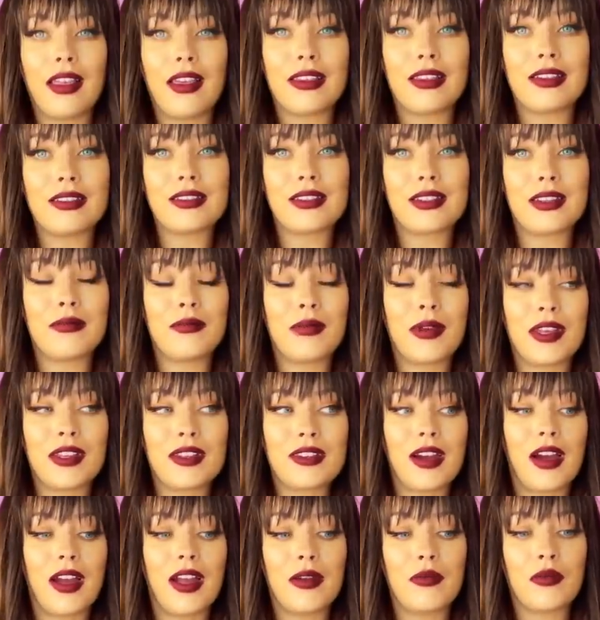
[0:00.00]
Like this could be a
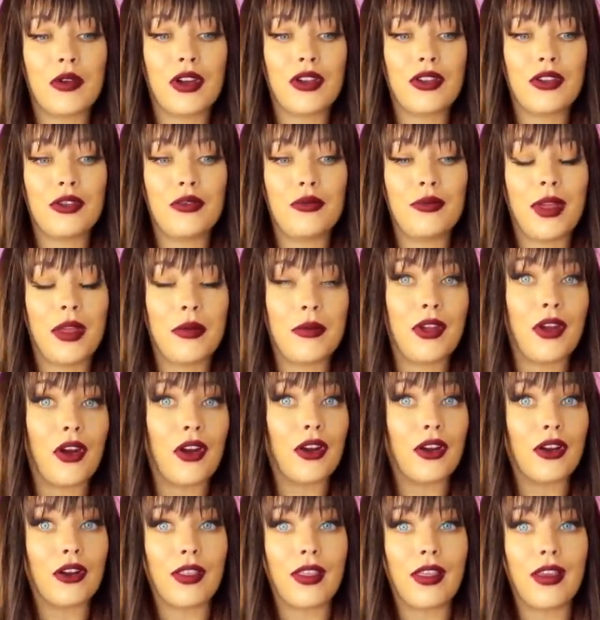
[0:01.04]
time where you maybe
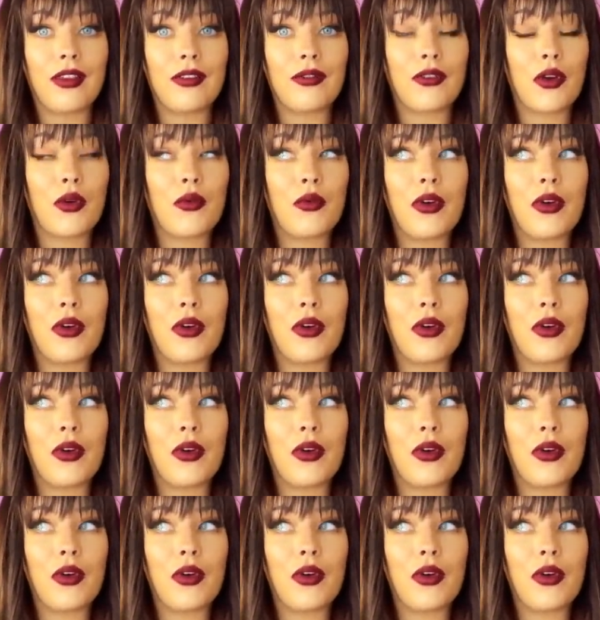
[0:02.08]
are like for